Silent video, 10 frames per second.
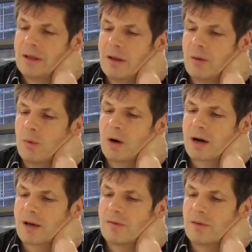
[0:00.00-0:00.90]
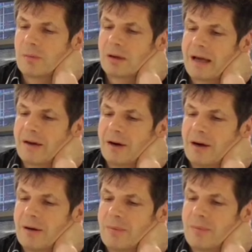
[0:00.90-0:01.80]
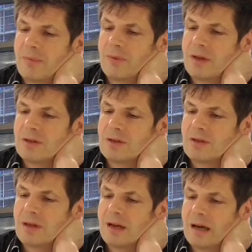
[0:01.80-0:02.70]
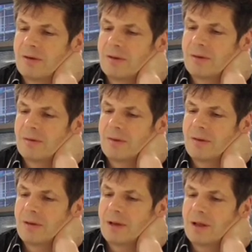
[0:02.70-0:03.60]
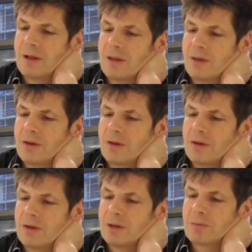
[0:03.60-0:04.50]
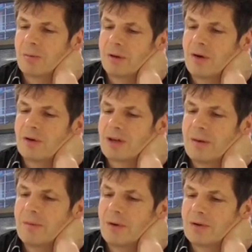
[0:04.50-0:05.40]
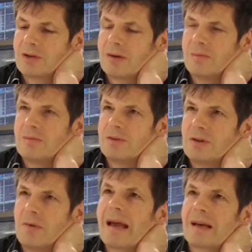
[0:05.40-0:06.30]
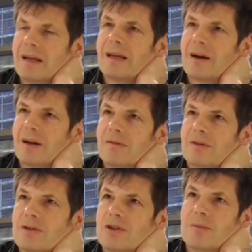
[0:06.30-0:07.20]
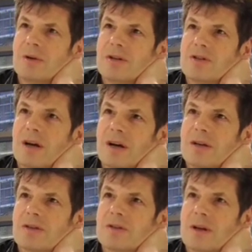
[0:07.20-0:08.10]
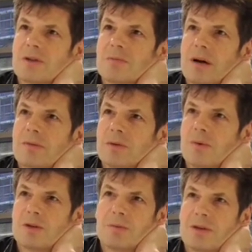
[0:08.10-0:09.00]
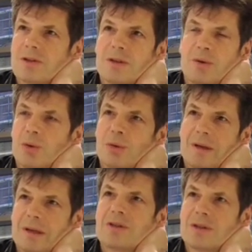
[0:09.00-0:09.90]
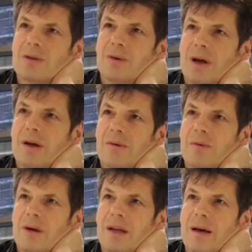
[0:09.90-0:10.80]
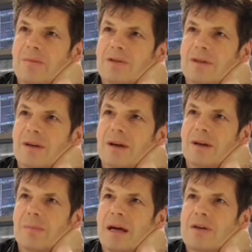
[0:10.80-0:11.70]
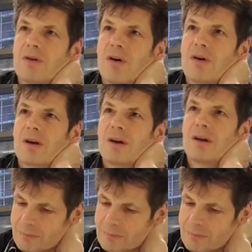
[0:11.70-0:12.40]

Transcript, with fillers: you know the work of the planner it's you know it's probably not so not so directly kind of consumer insight as, as perhaps it was, but it's still it's still like really absolute kind of bedrock.